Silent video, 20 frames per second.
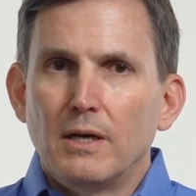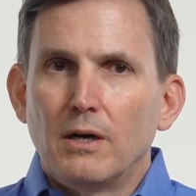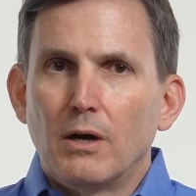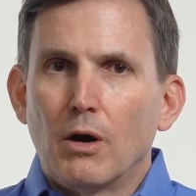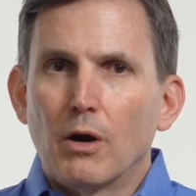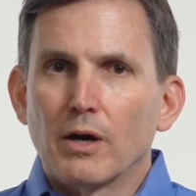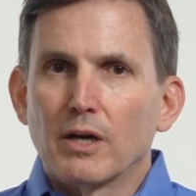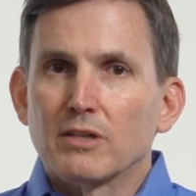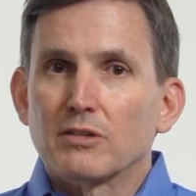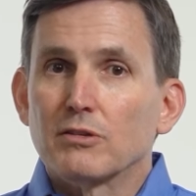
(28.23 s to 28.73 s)

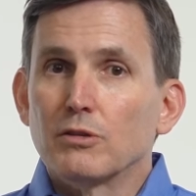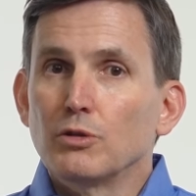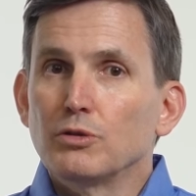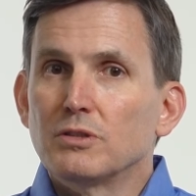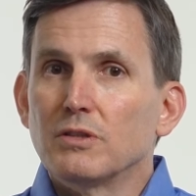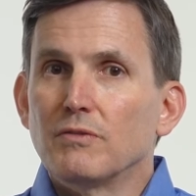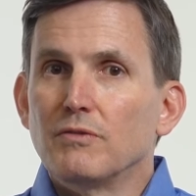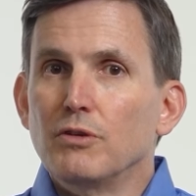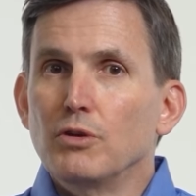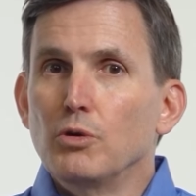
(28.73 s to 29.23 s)
Our
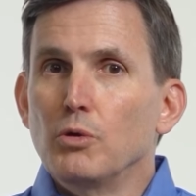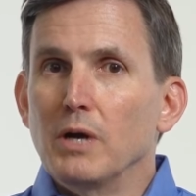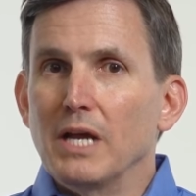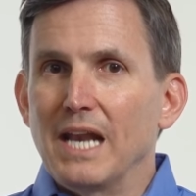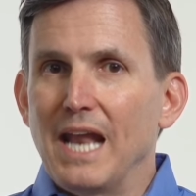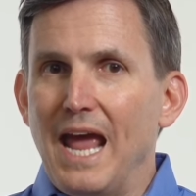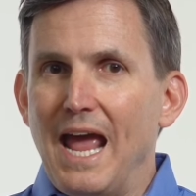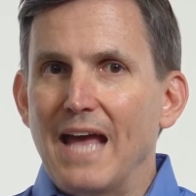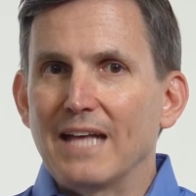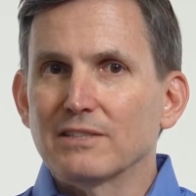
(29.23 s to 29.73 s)
exclusive new
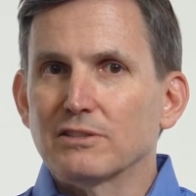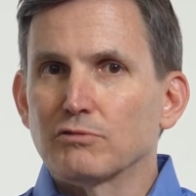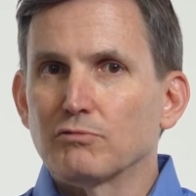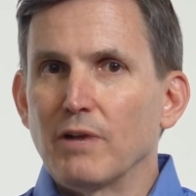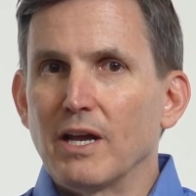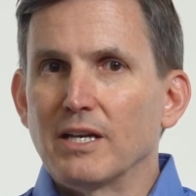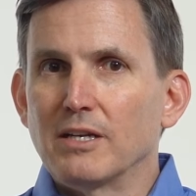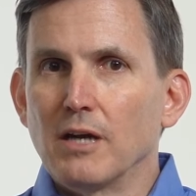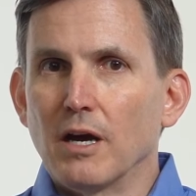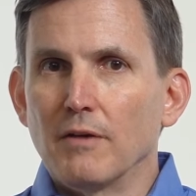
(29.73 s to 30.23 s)
enhanced
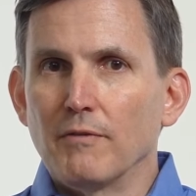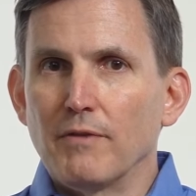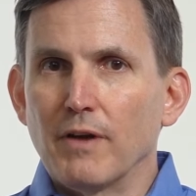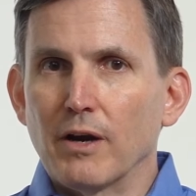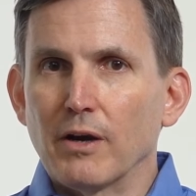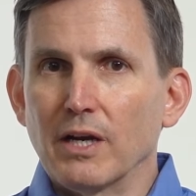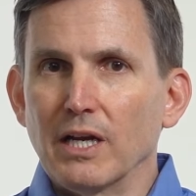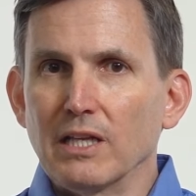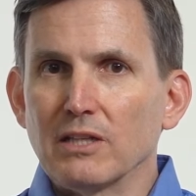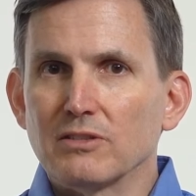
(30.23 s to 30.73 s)
red gun
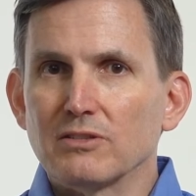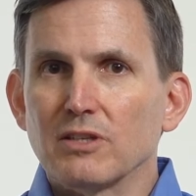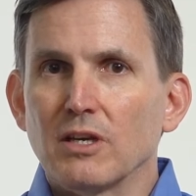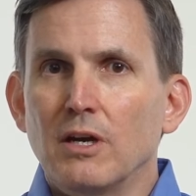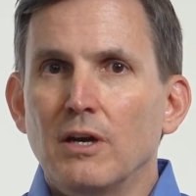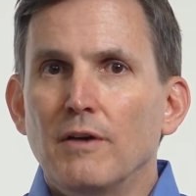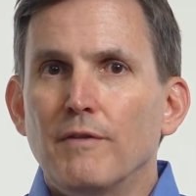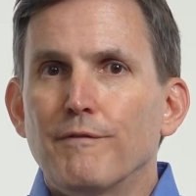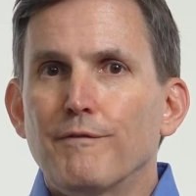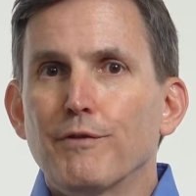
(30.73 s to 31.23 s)
variants
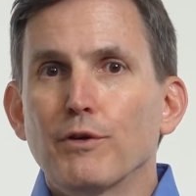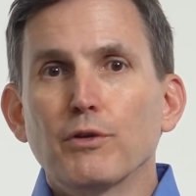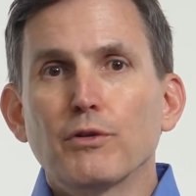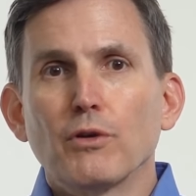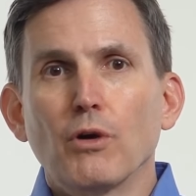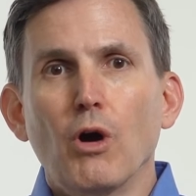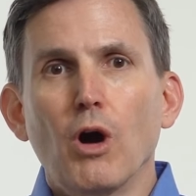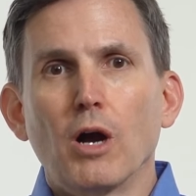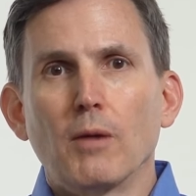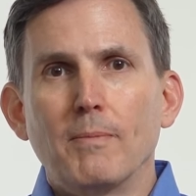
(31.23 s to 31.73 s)

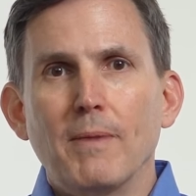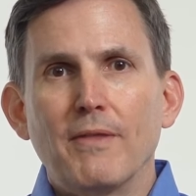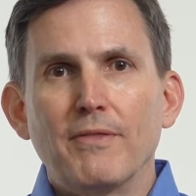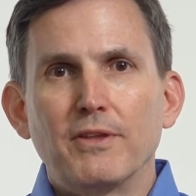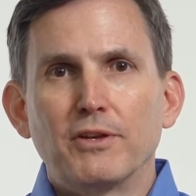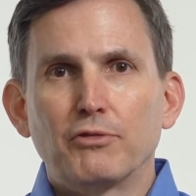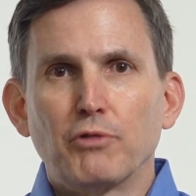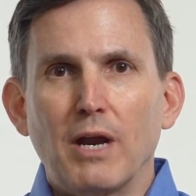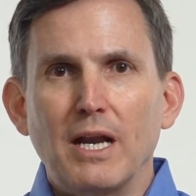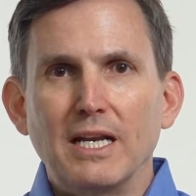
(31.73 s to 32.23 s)
Further augment
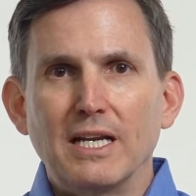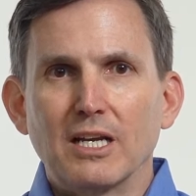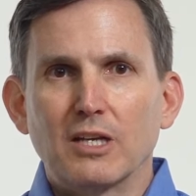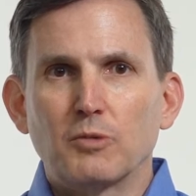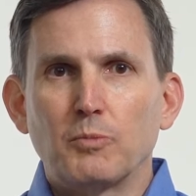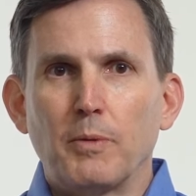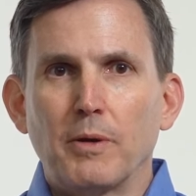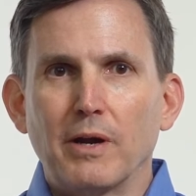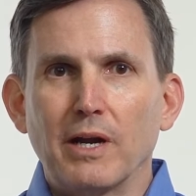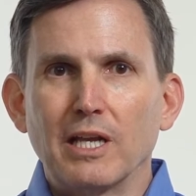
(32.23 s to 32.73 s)
the training
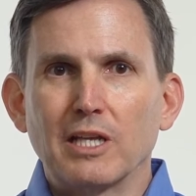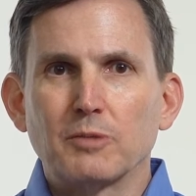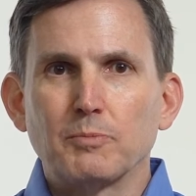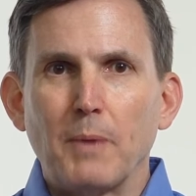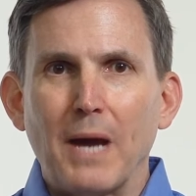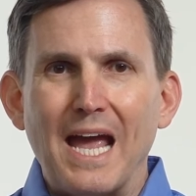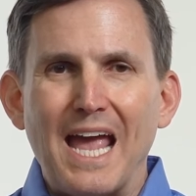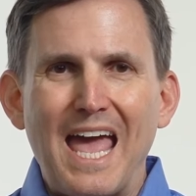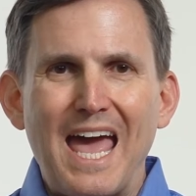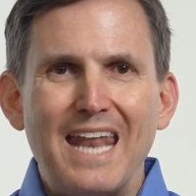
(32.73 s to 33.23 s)
experience
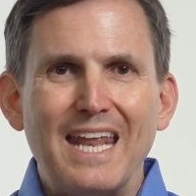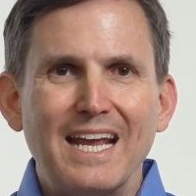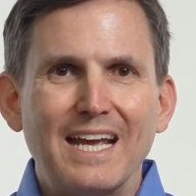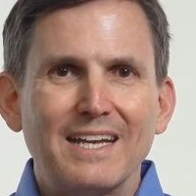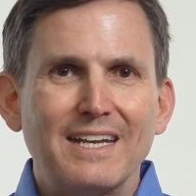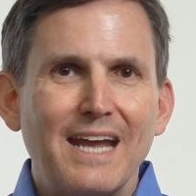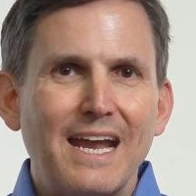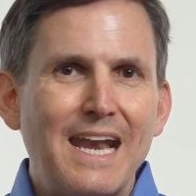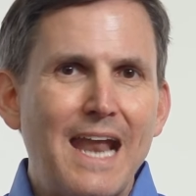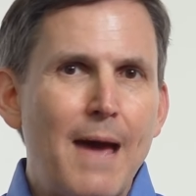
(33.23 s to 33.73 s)
by adding a
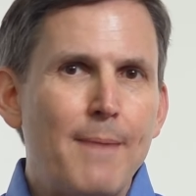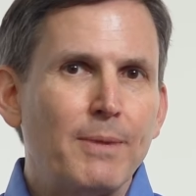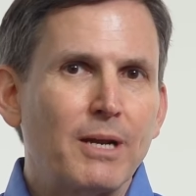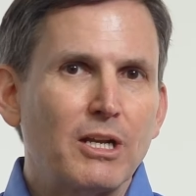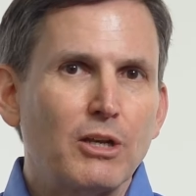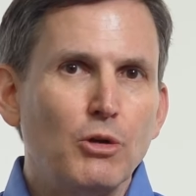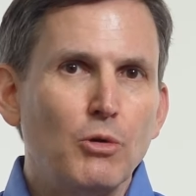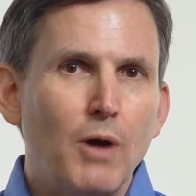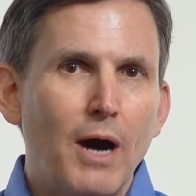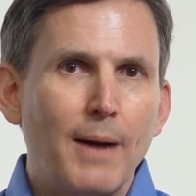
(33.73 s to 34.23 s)

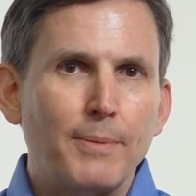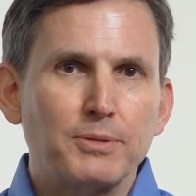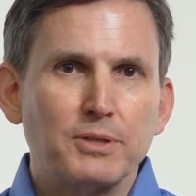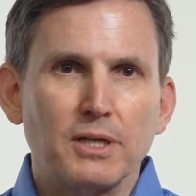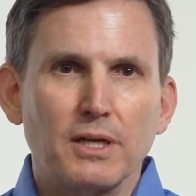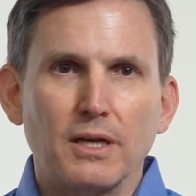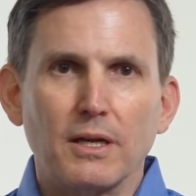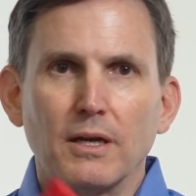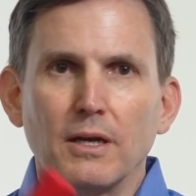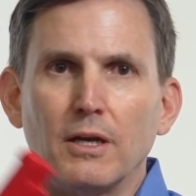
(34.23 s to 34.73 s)
dynamic new
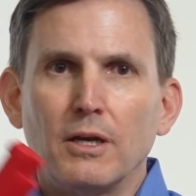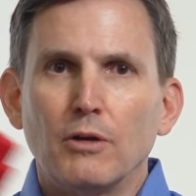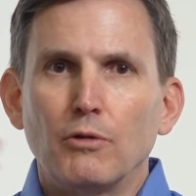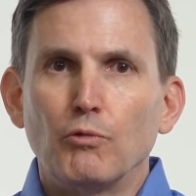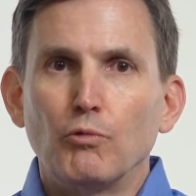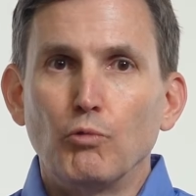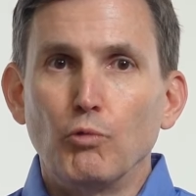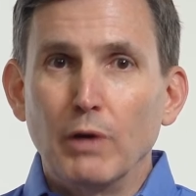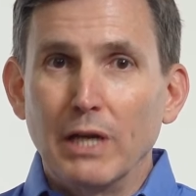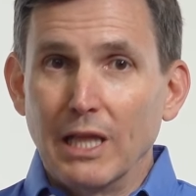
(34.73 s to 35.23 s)
option,
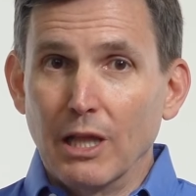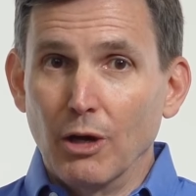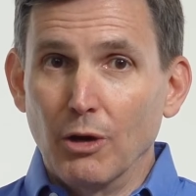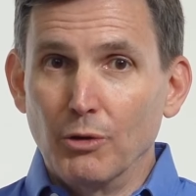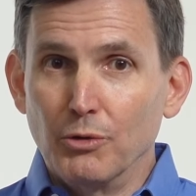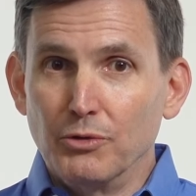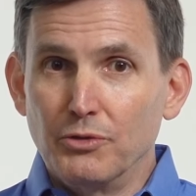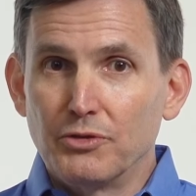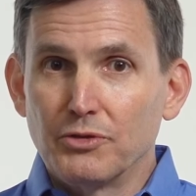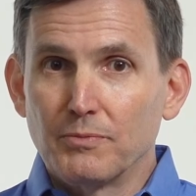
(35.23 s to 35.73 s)

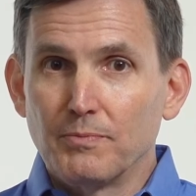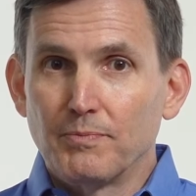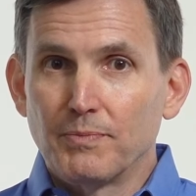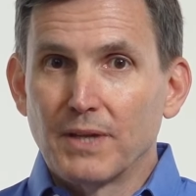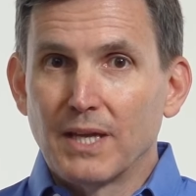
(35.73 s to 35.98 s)
Reloads.